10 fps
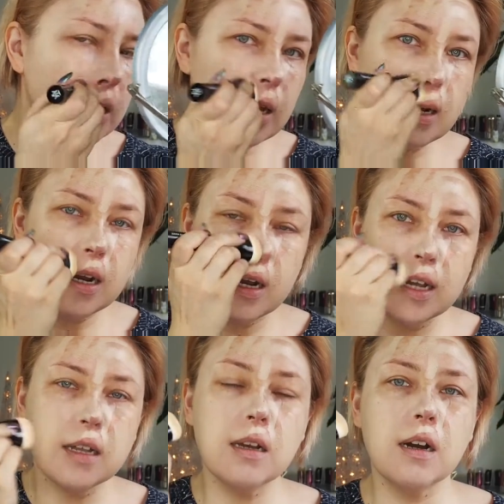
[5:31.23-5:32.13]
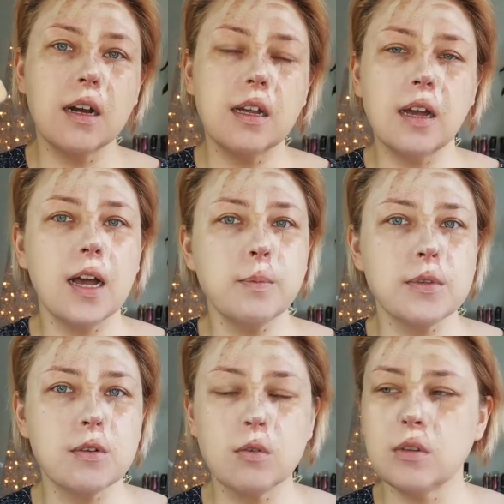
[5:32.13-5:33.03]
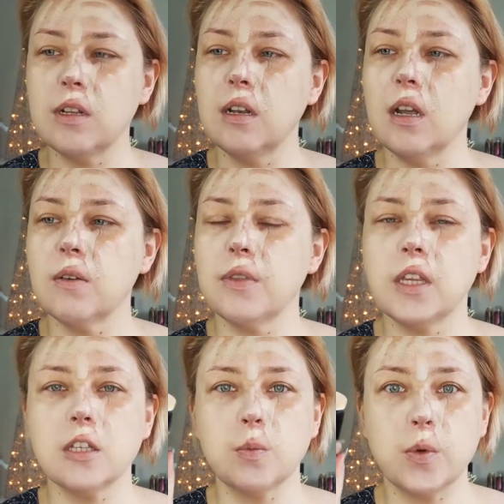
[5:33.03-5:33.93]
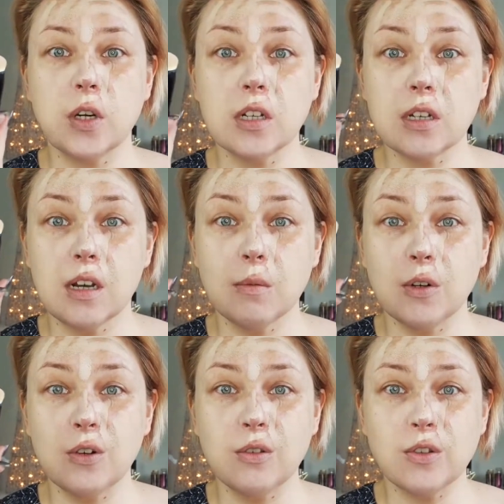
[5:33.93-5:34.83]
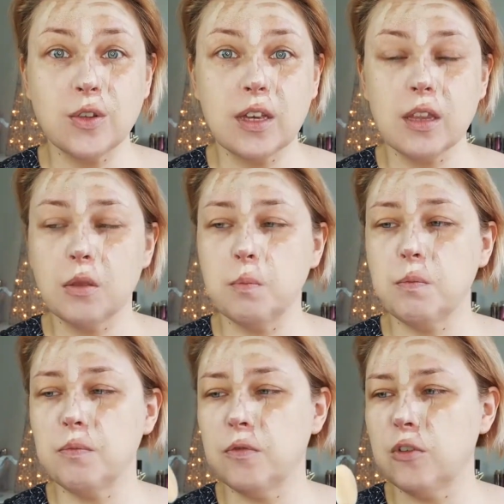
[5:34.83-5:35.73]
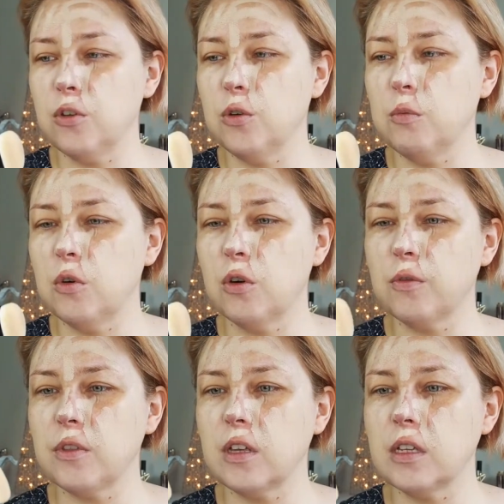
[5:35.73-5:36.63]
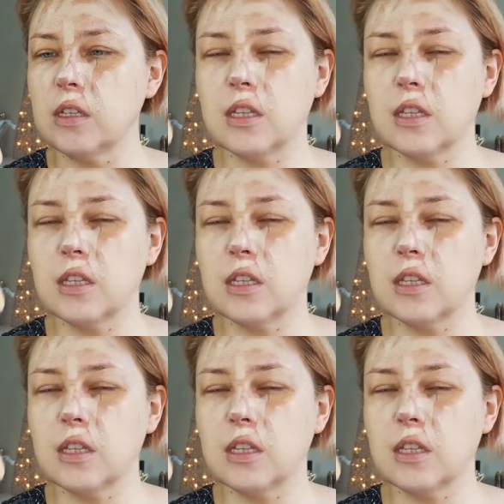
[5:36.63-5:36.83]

and I absolutely love this brush. I'm going to get few more of these.